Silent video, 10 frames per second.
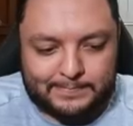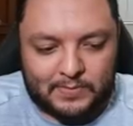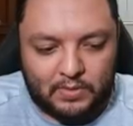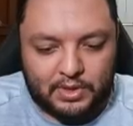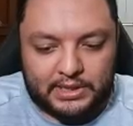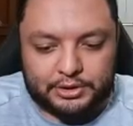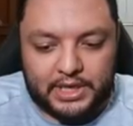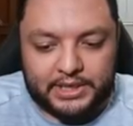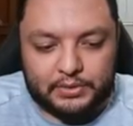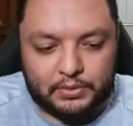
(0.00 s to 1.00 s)
we're gonna try
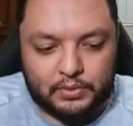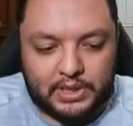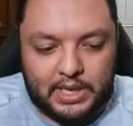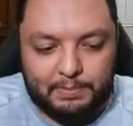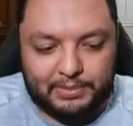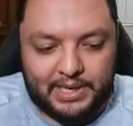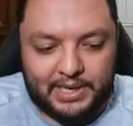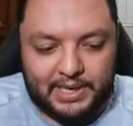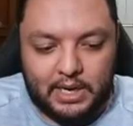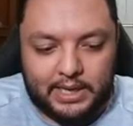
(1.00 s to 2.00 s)
to keep
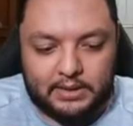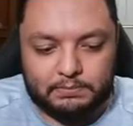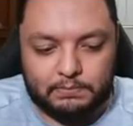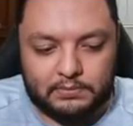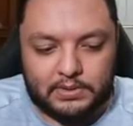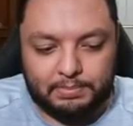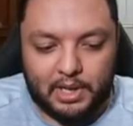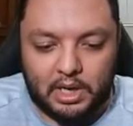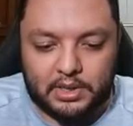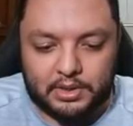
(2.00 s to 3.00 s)
playing like the
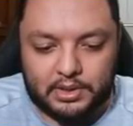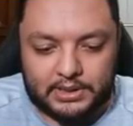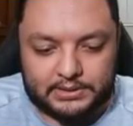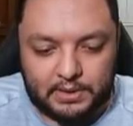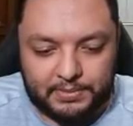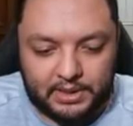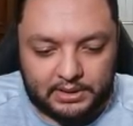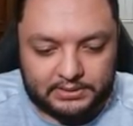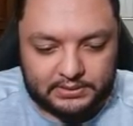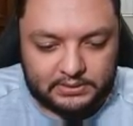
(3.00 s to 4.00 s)
blocker and something
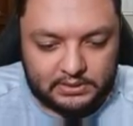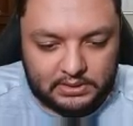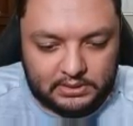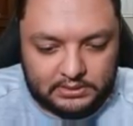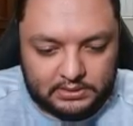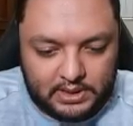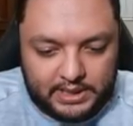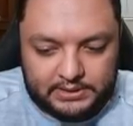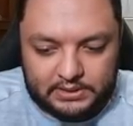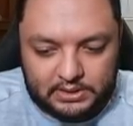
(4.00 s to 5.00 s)
else. So
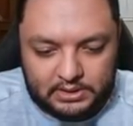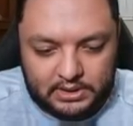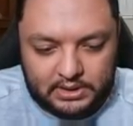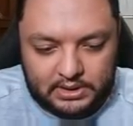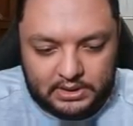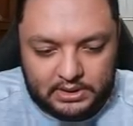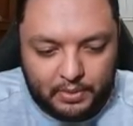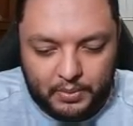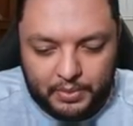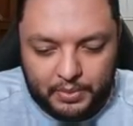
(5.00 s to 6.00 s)
next turn, can I play
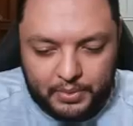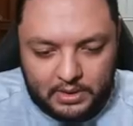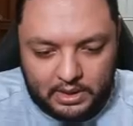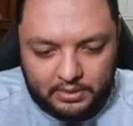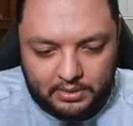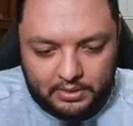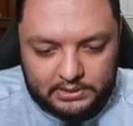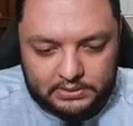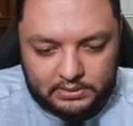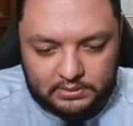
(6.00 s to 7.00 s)
both? I don't think
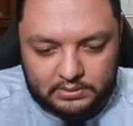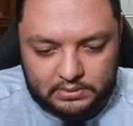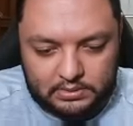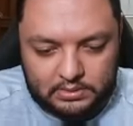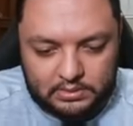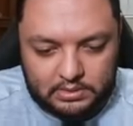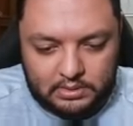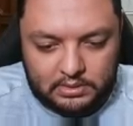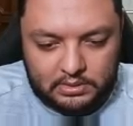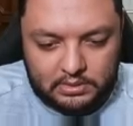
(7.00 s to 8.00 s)
so.
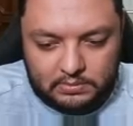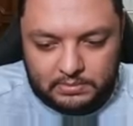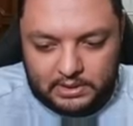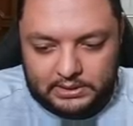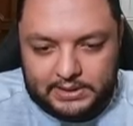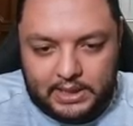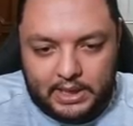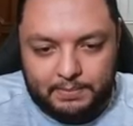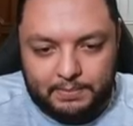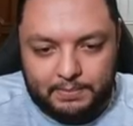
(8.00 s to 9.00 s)
But at least I can
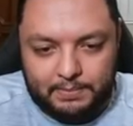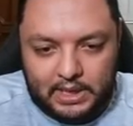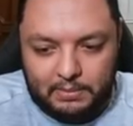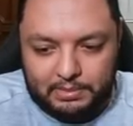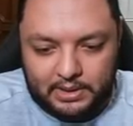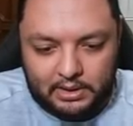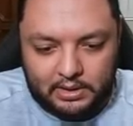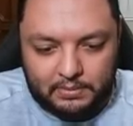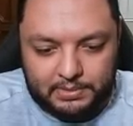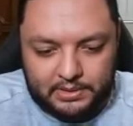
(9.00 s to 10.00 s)
advance the game plan a
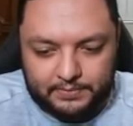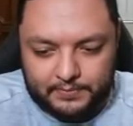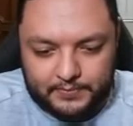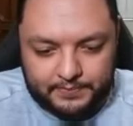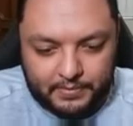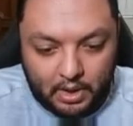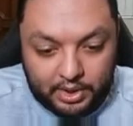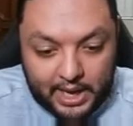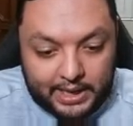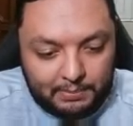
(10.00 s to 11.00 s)
little bit. Oh
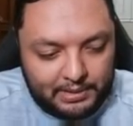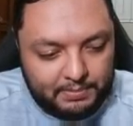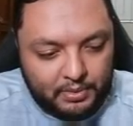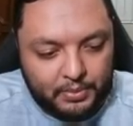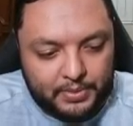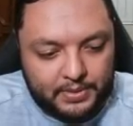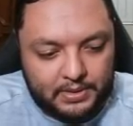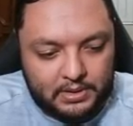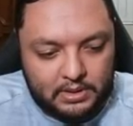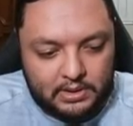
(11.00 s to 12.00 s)
yeah, I can play both.
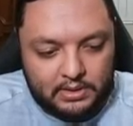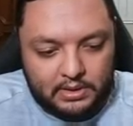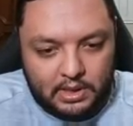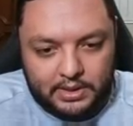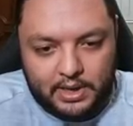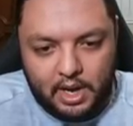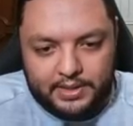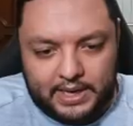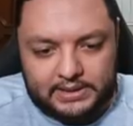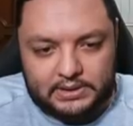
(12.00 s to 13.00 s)
And they're not
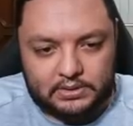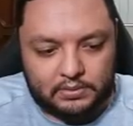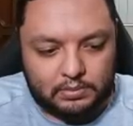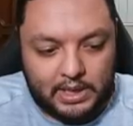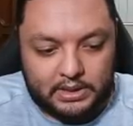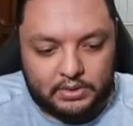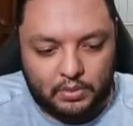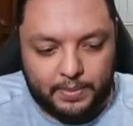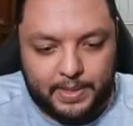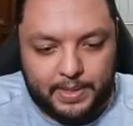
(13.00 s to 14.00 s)
easy to like two
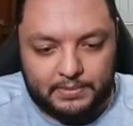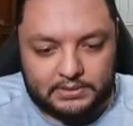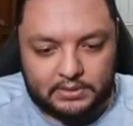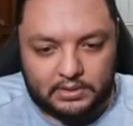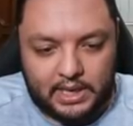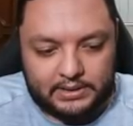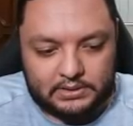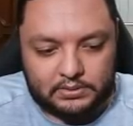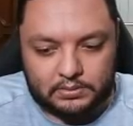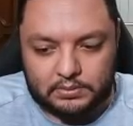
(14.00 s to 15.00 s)
of them is not that easy
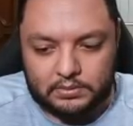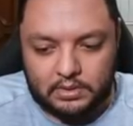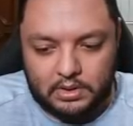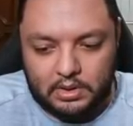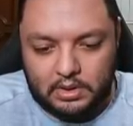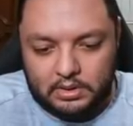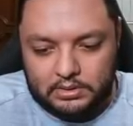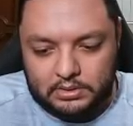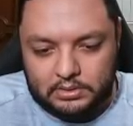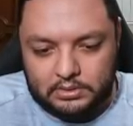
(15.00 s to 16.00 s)
to
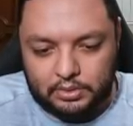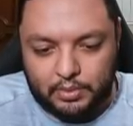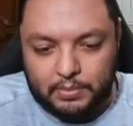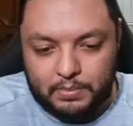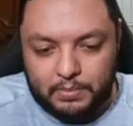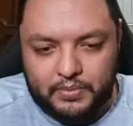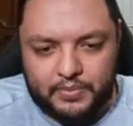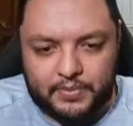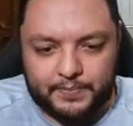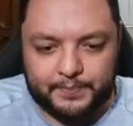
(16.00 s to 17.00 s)
to remove.
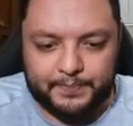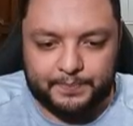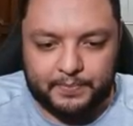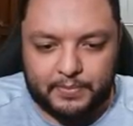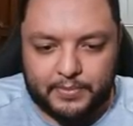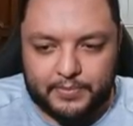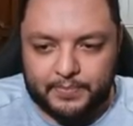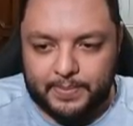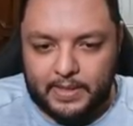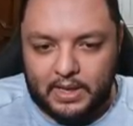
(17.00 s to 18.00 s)

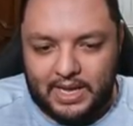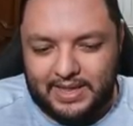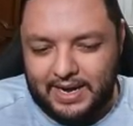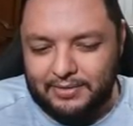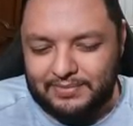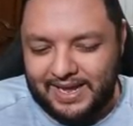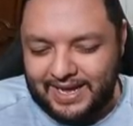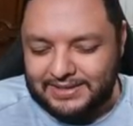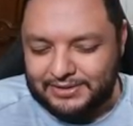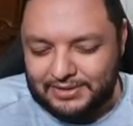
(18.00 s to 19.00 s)
And they don't
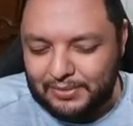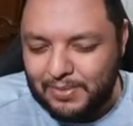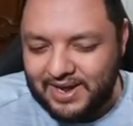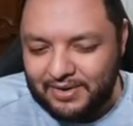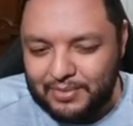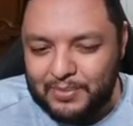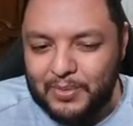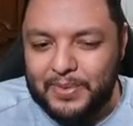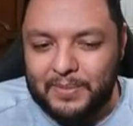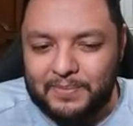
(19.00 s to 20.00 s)
actually wanna
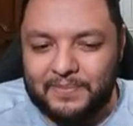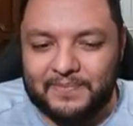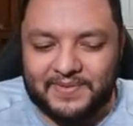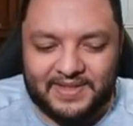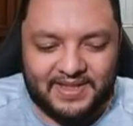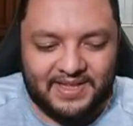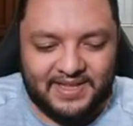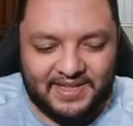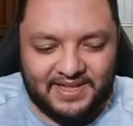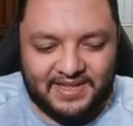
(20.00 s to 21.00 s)
remove them.
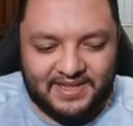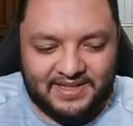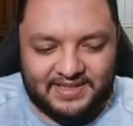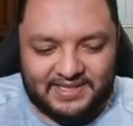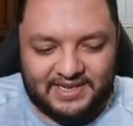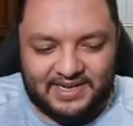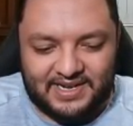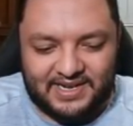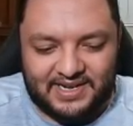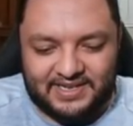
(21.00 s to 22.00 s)

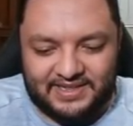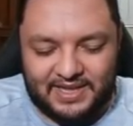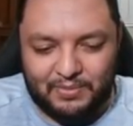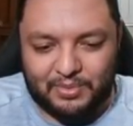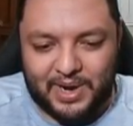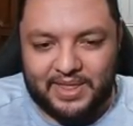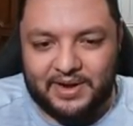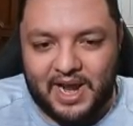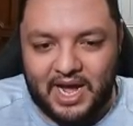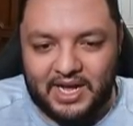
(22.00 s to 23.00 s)
Uh, they would rather
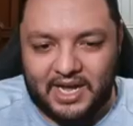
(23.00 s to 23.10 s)
not.